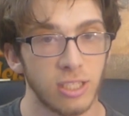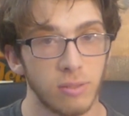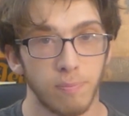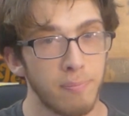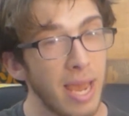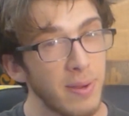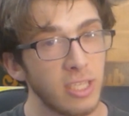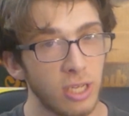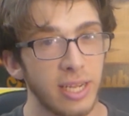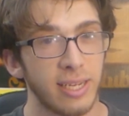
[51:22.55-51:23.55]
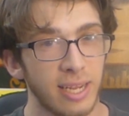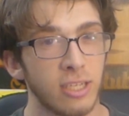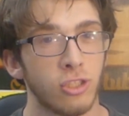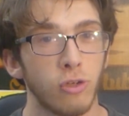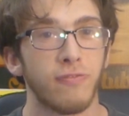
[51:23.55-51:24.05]
and maybe
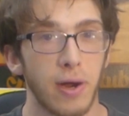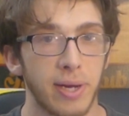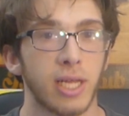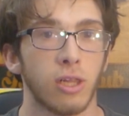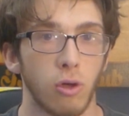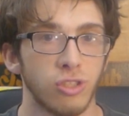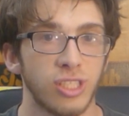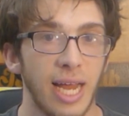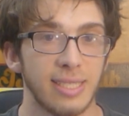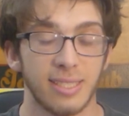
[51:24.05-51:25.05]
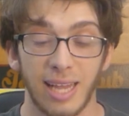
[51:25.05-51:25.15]
in 2 very close sets,